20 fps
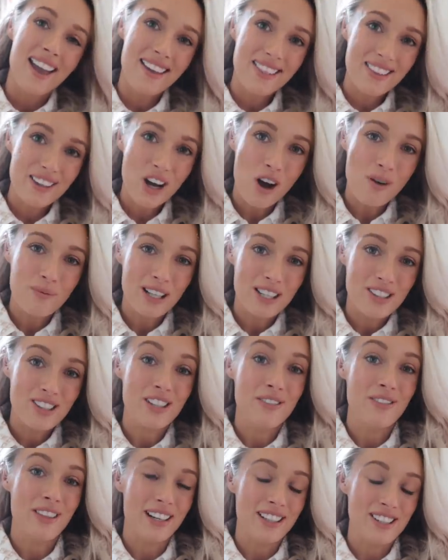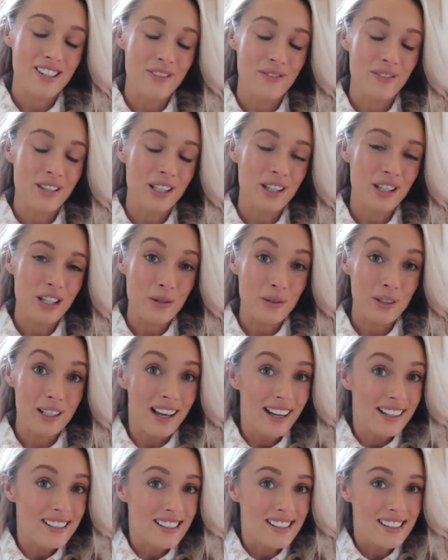in the comments if that is something that you would
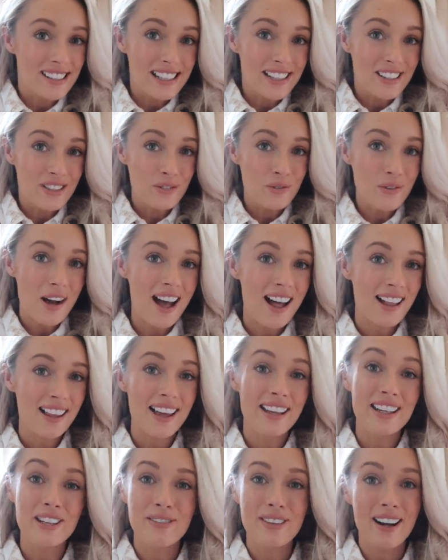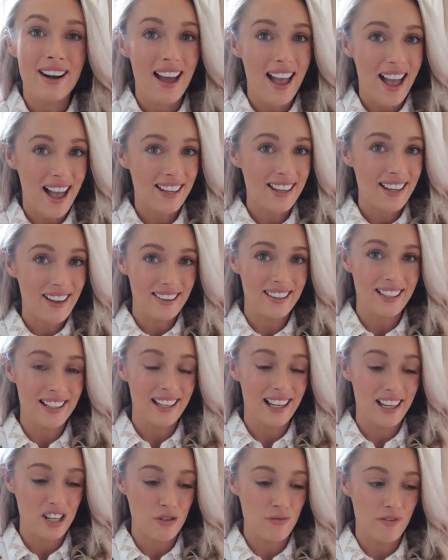like to see as well, and if there are any other
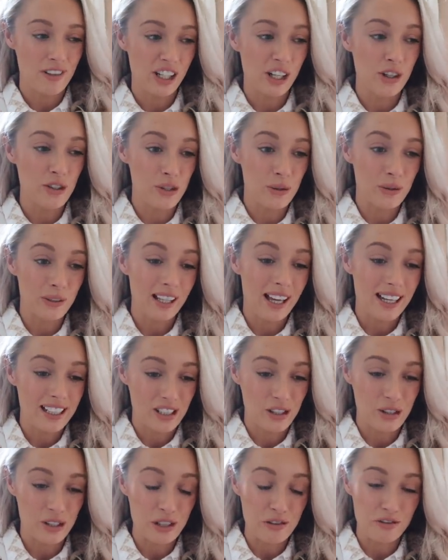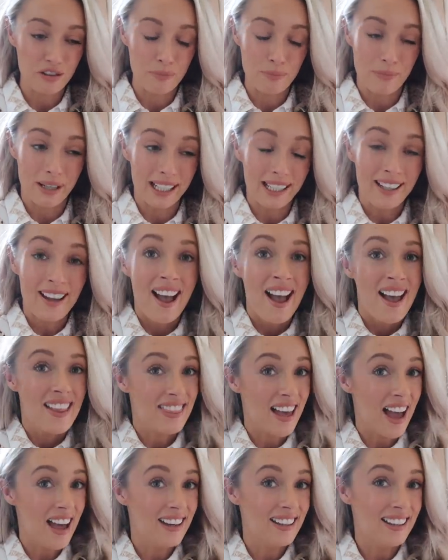collection videos you would like to see from me,
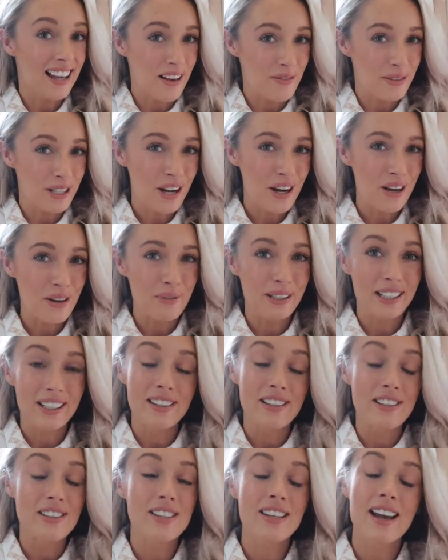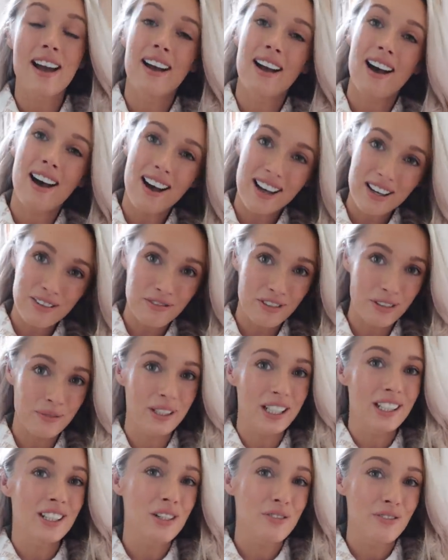then let me know, because I'm
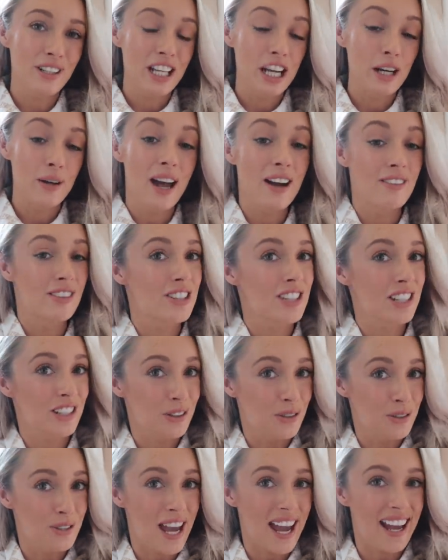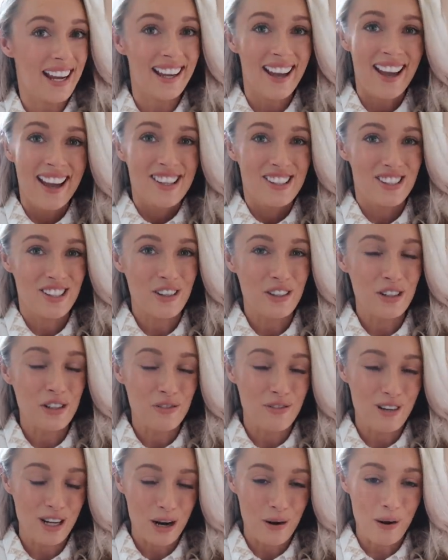filming a new video every single day, so
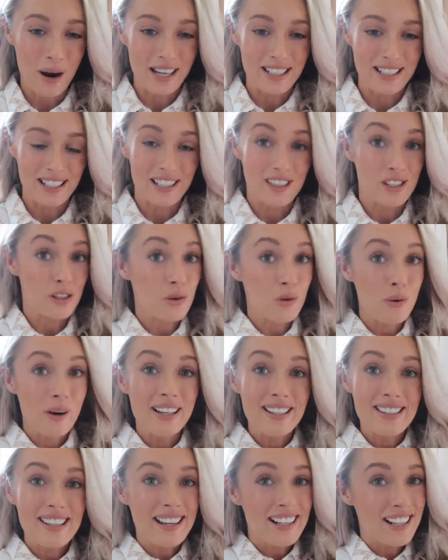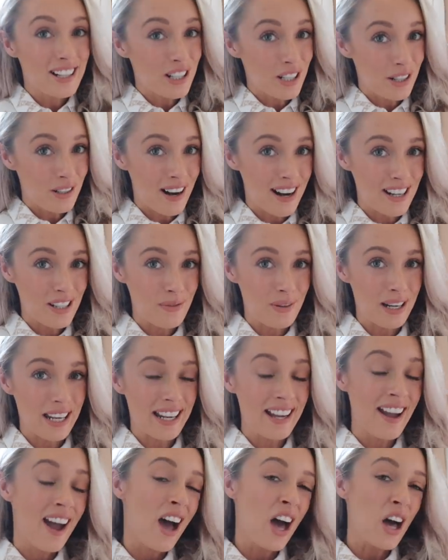your video ideas are always
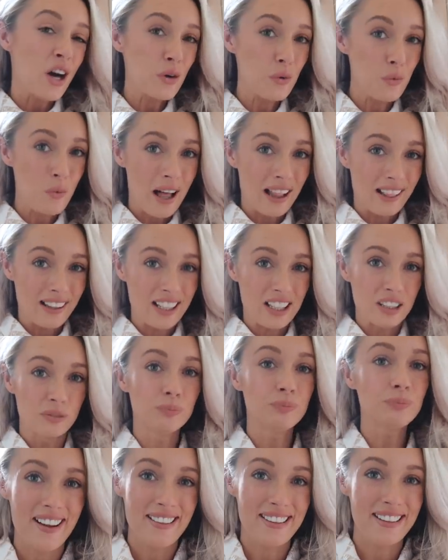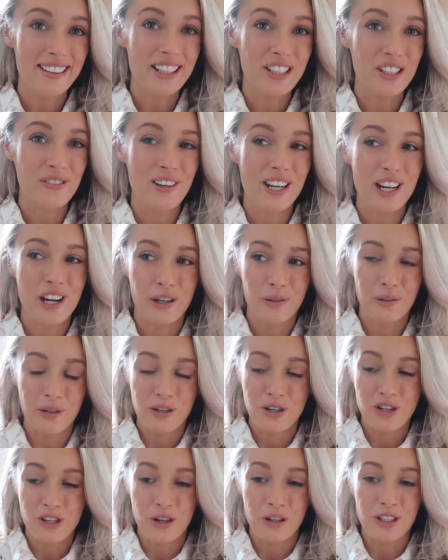incredibly welcome. I think this video
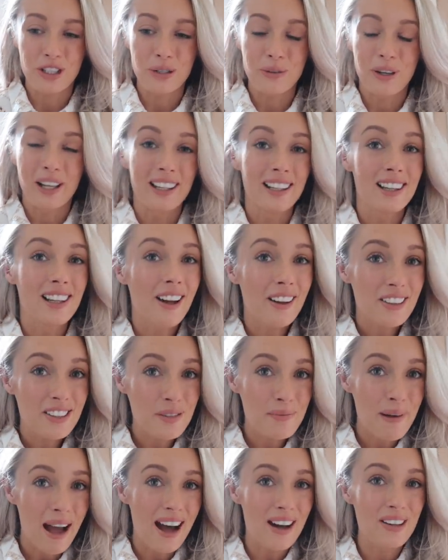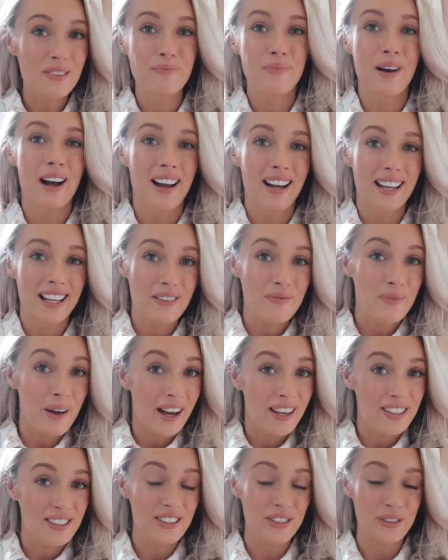will show you a lot about my
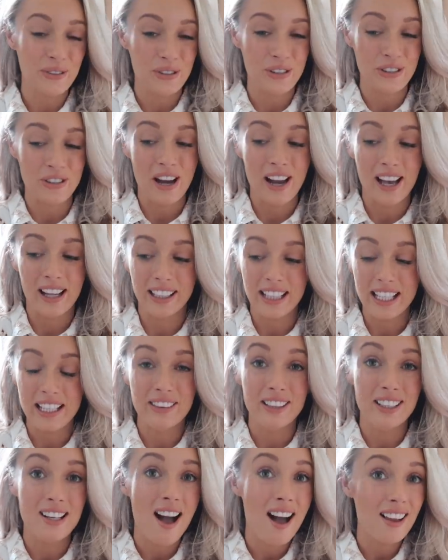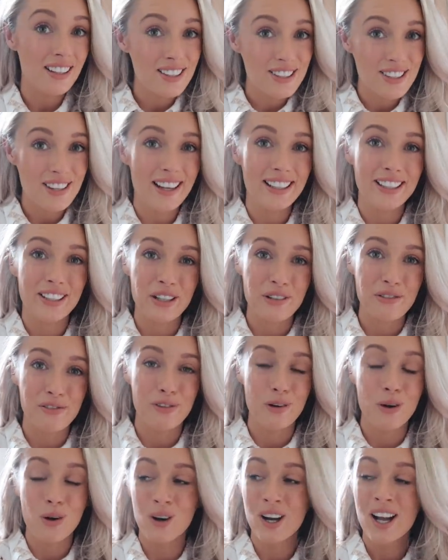personal style in the colours that I go
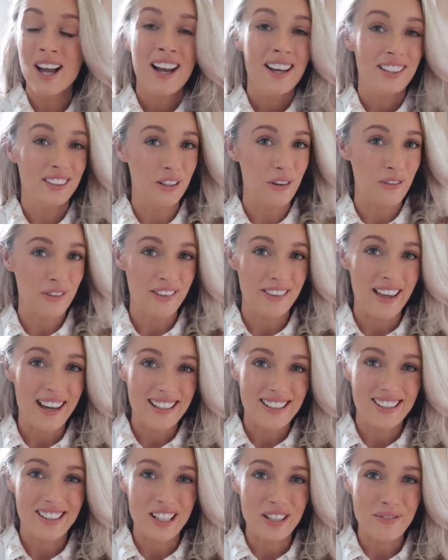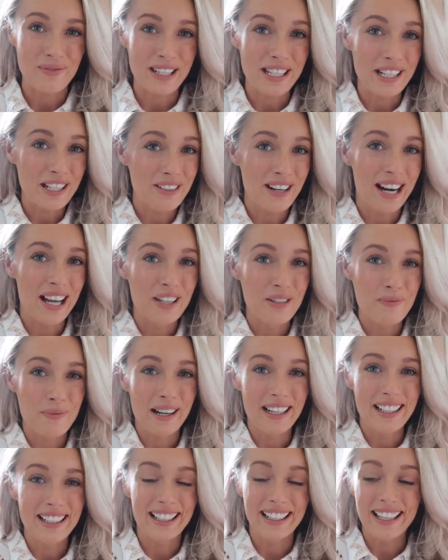for, not that that is going to be
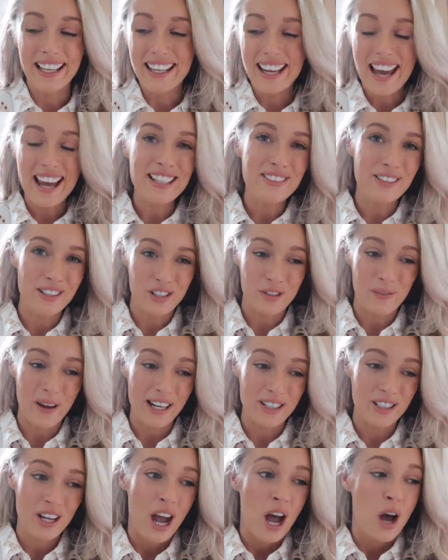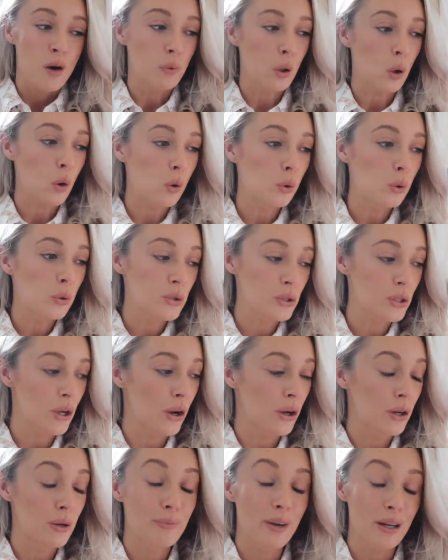groundbreaking in any respect, but
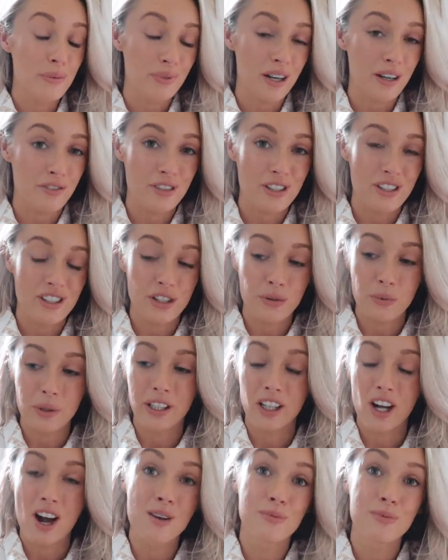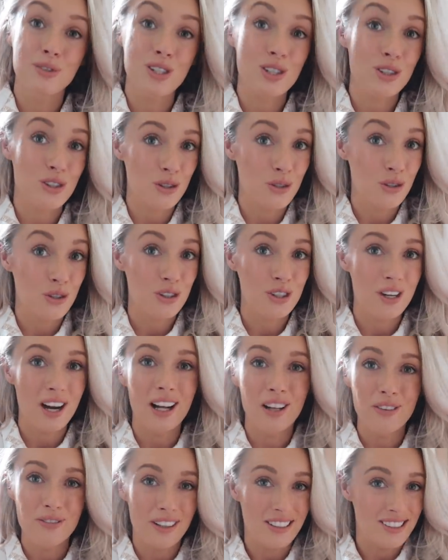also my preferences when it comes to
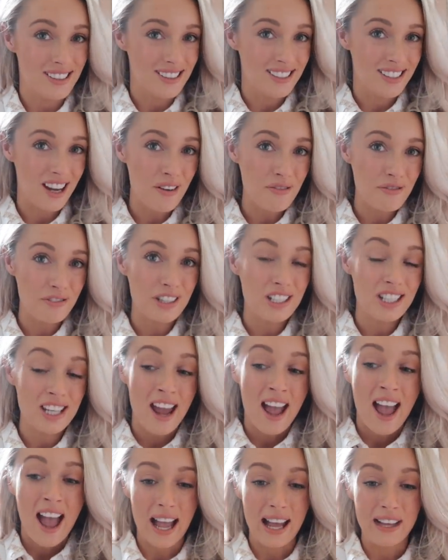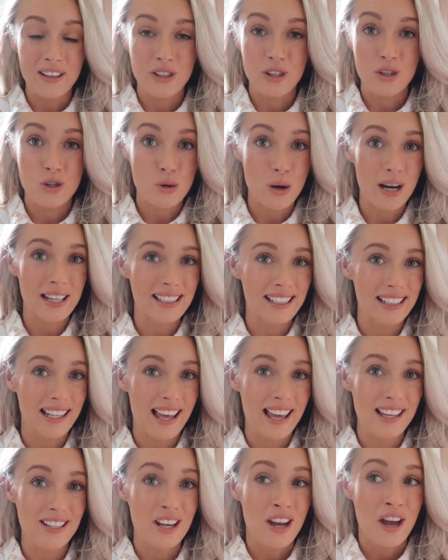style versus comfort and
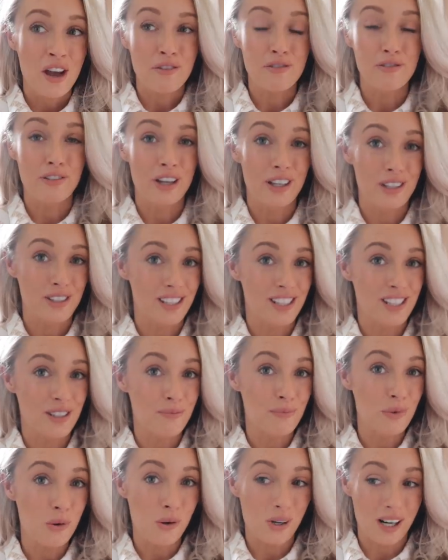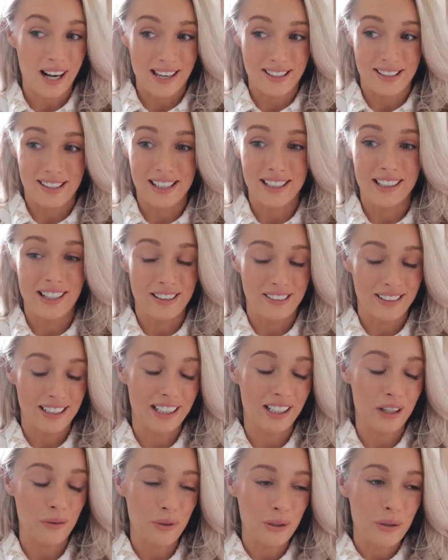trend-led versus more classic. I
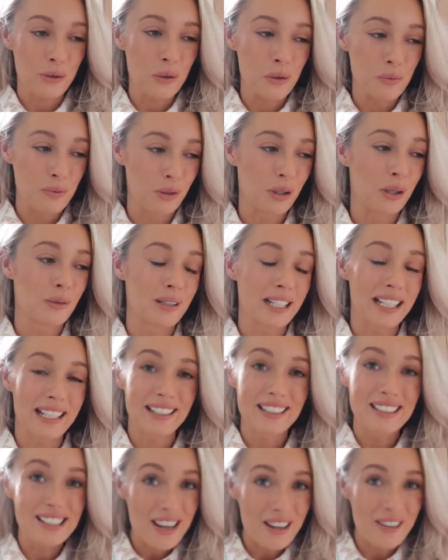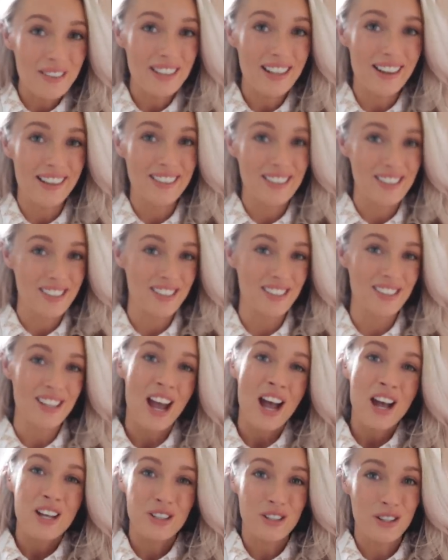think we all probably know the answers
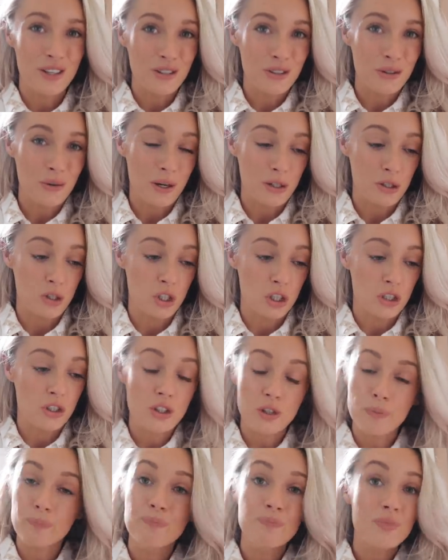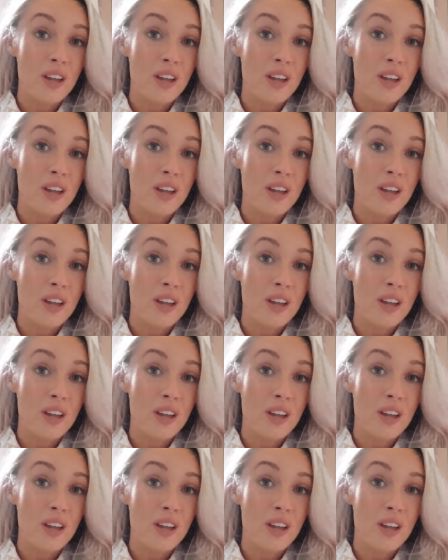to those questions.